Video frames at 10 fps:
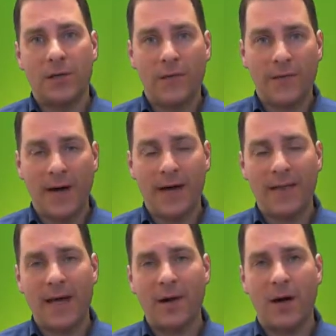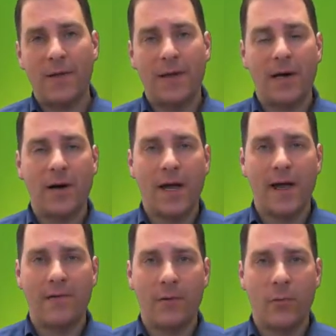You'll find that on there. I
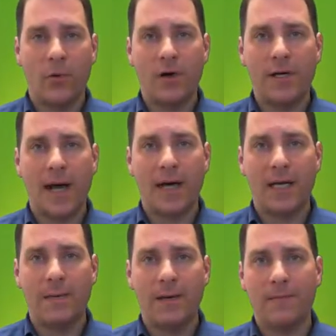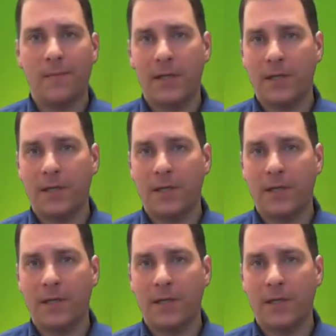have a Word document.